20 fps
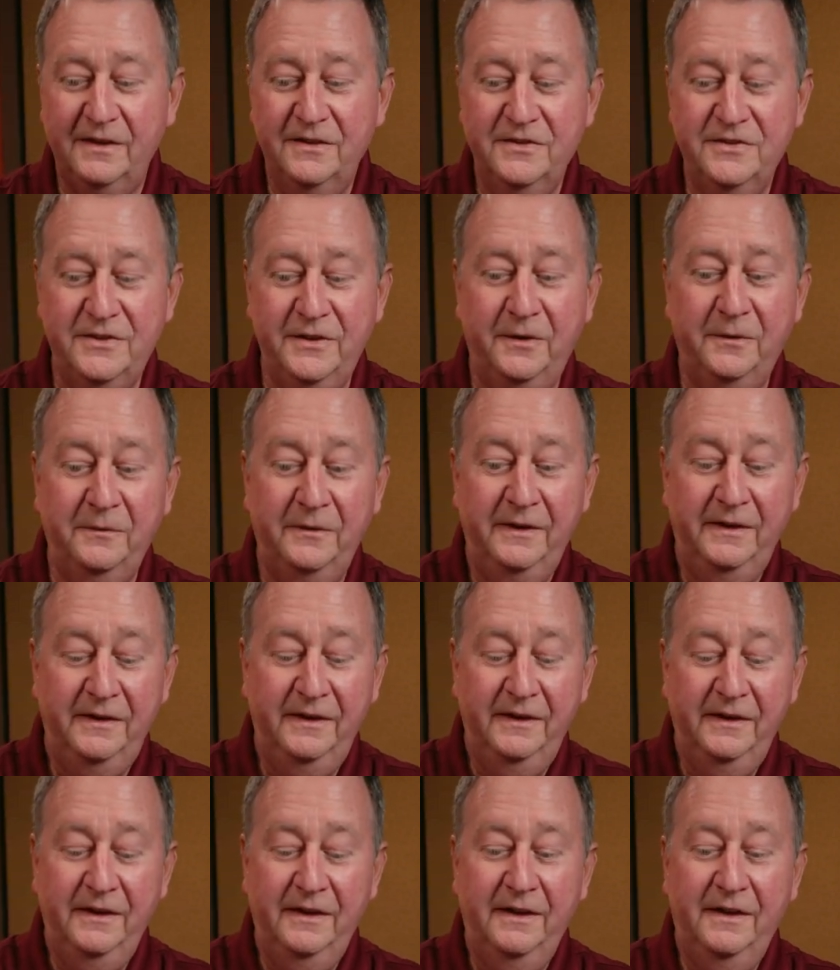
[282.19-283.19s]
So
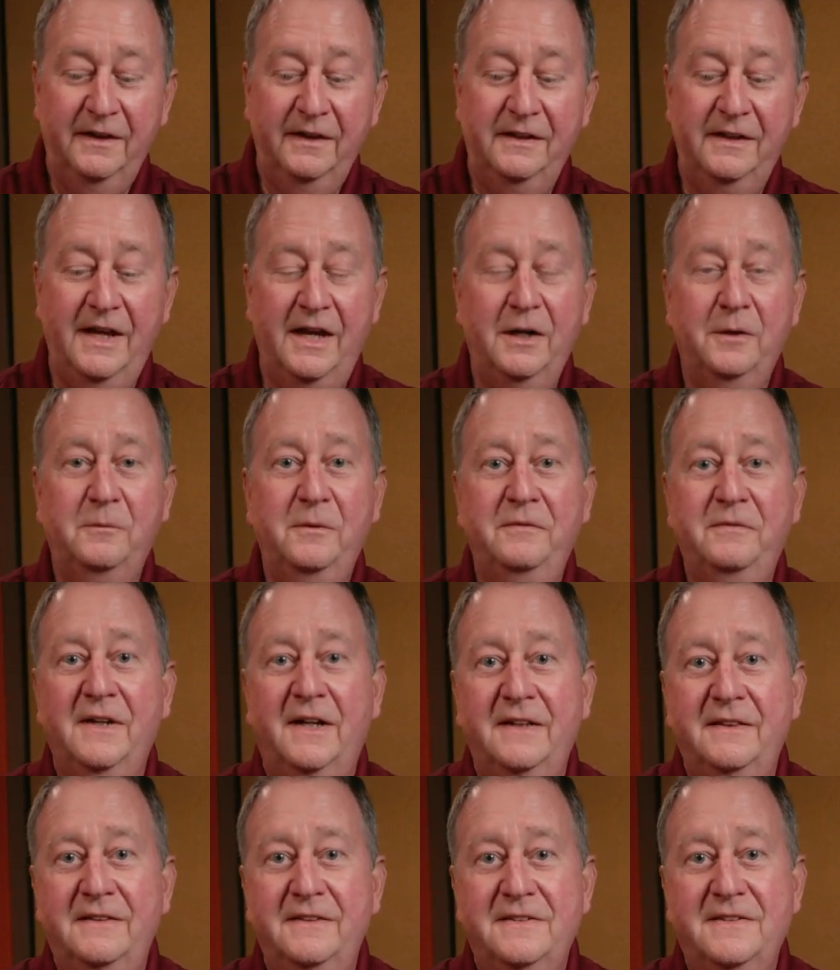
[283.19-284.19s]
now that we've
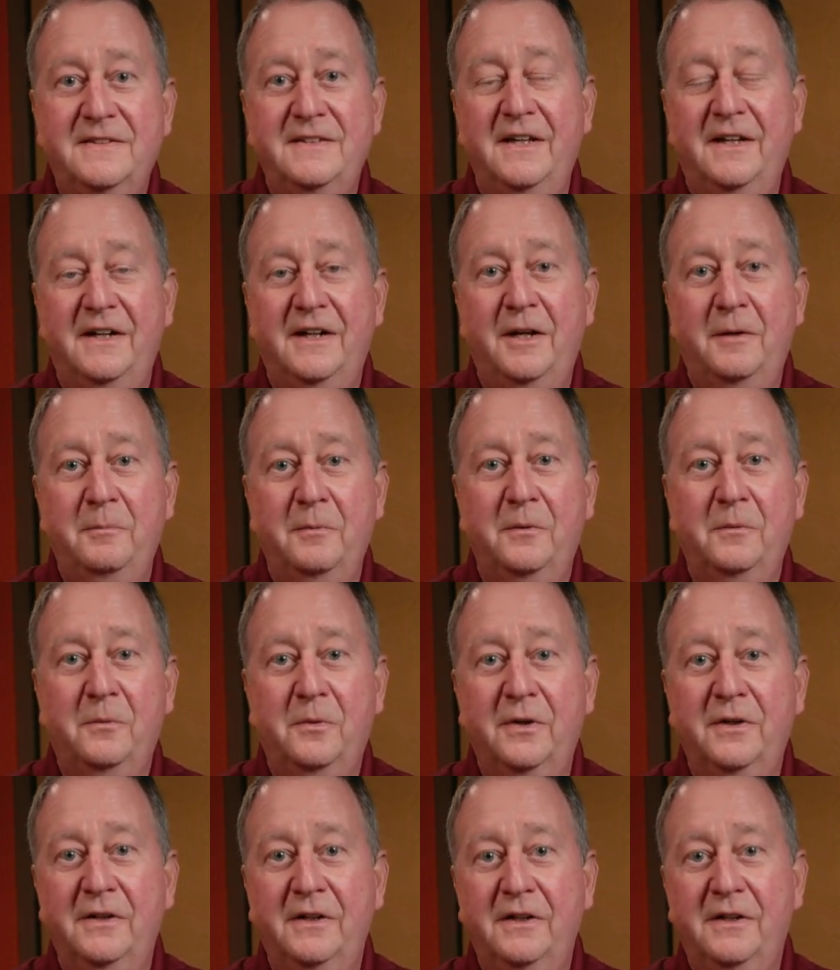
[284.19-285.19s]
got this set up,
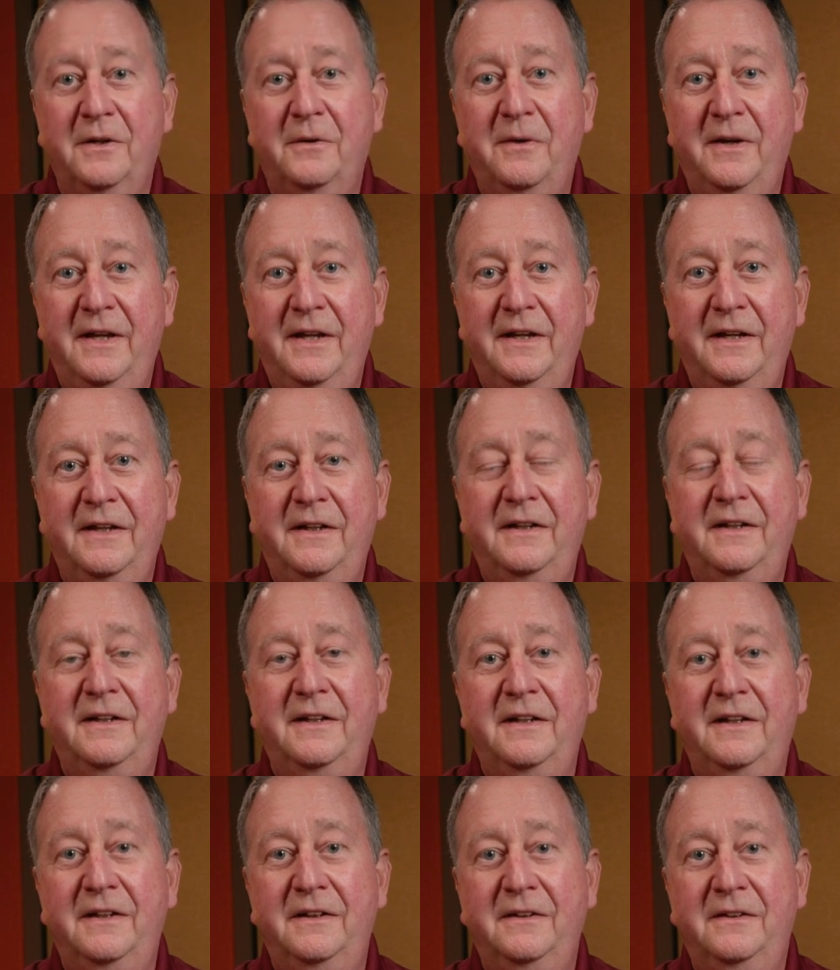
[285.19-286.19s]
we're going to go ahead
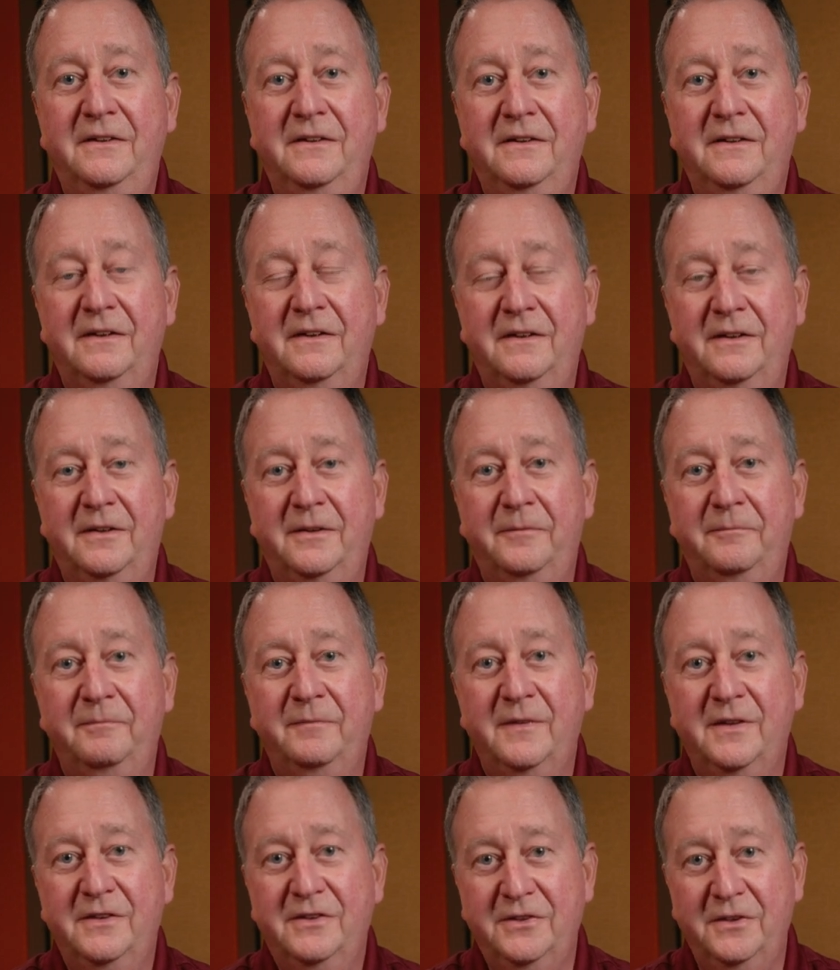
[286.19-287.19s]
and
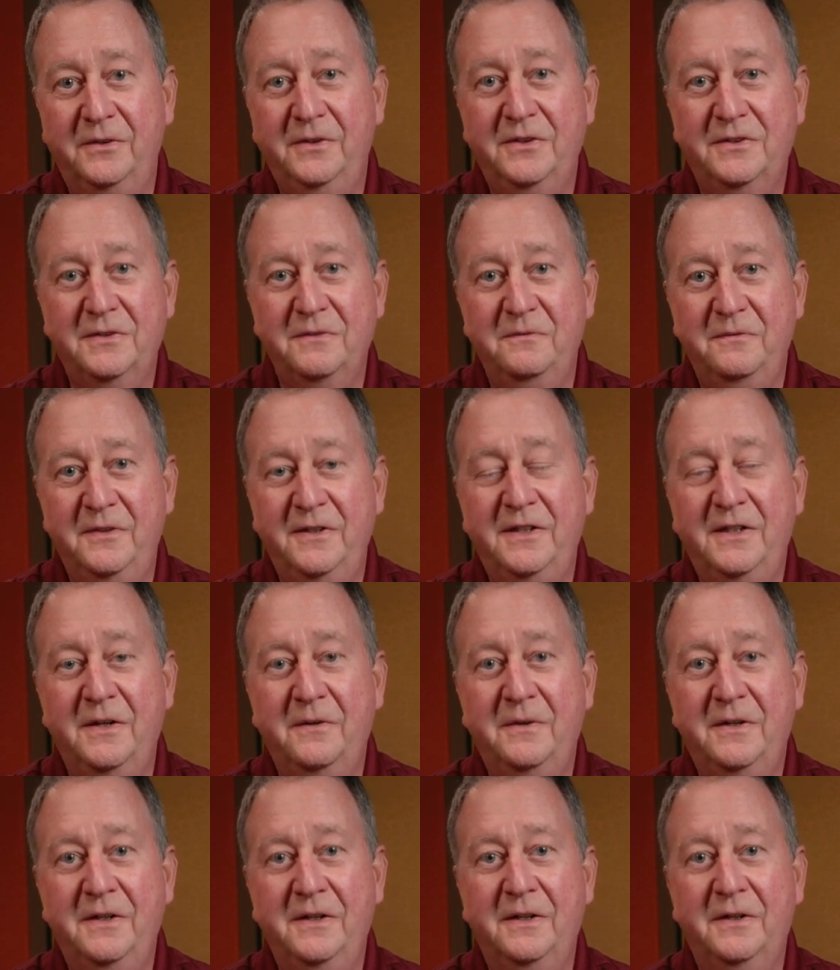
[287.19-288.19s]
show you some
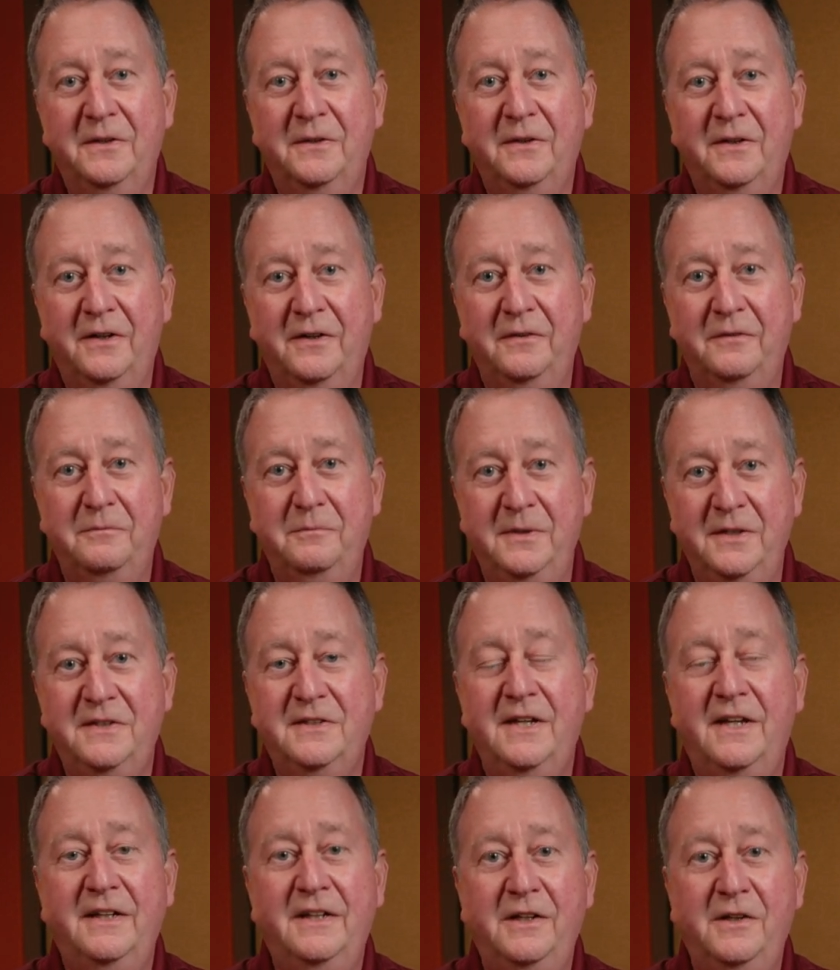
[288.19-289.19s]
video here of me
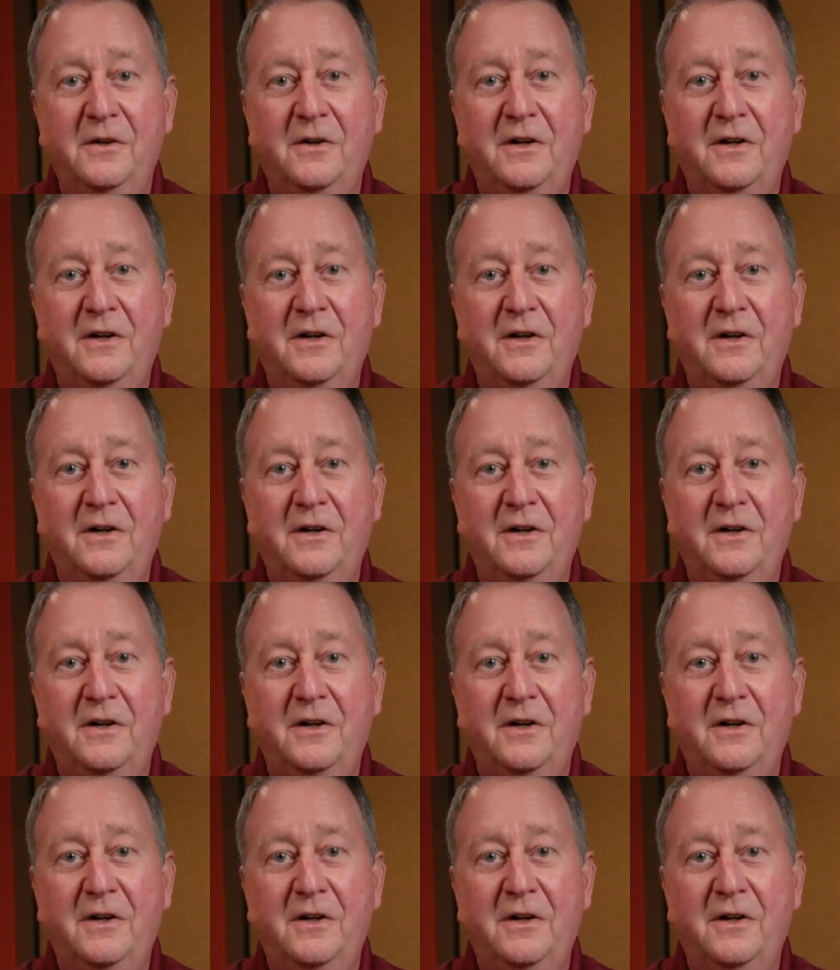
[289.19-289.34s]
taking